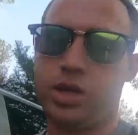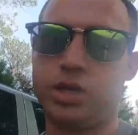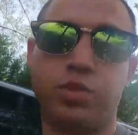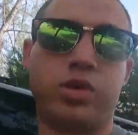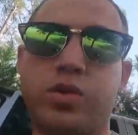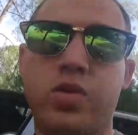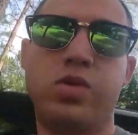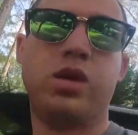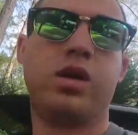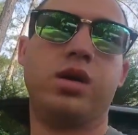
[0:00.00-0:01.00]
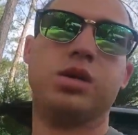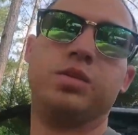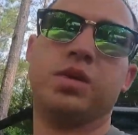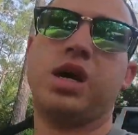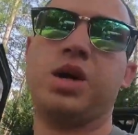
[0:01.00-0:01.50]
it's pretty cool.
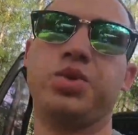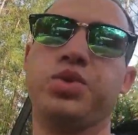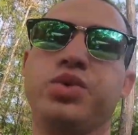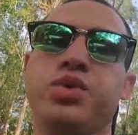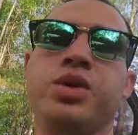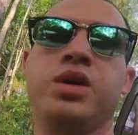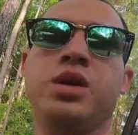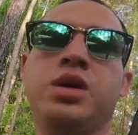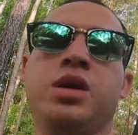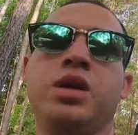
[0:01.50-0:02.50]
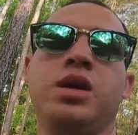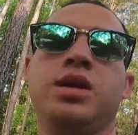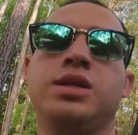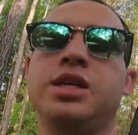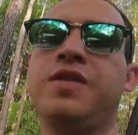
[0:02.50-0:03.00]
I will
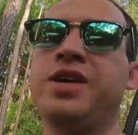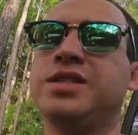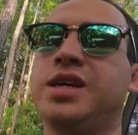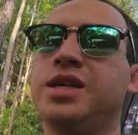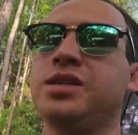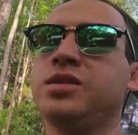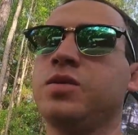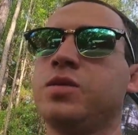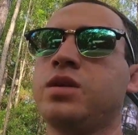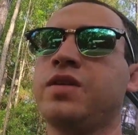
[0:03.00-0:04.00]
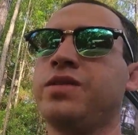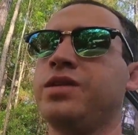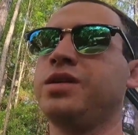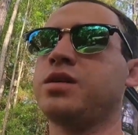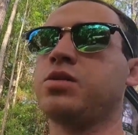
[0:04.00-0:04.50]
see if he has an Etsy store. If he
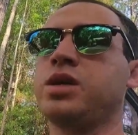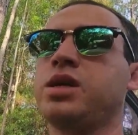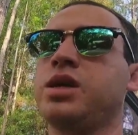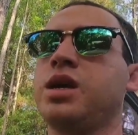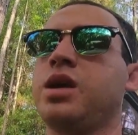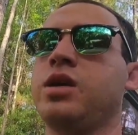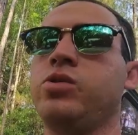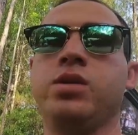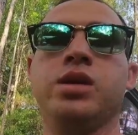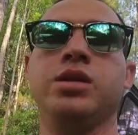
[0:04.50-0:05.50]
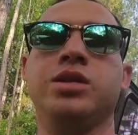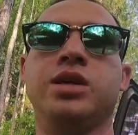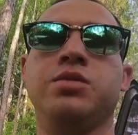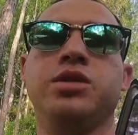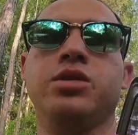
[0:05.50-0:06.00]
does, I'll link it, and you can get these
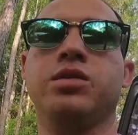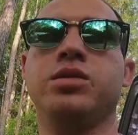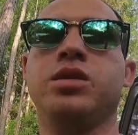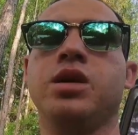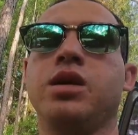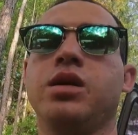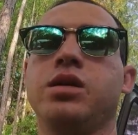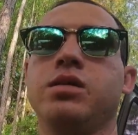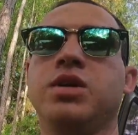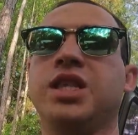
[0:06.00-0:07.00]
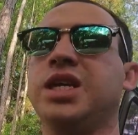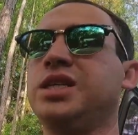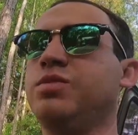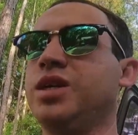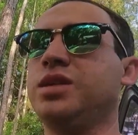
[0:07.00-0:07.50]
same stickers. I think
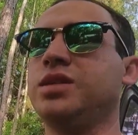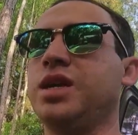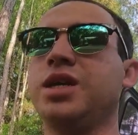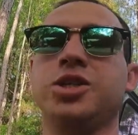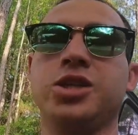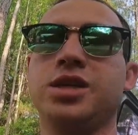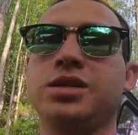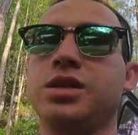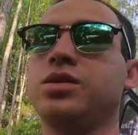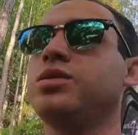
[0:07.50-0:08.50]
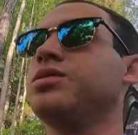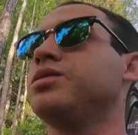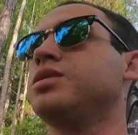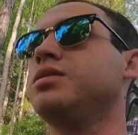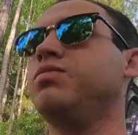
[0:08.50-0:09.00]
he makes XJ
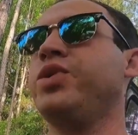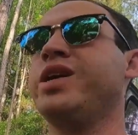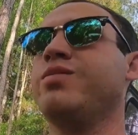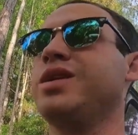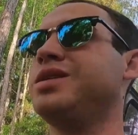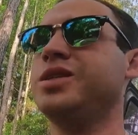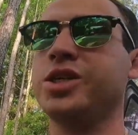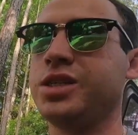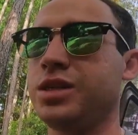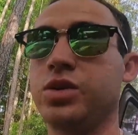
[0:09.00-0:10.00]
stickers. He can make TJ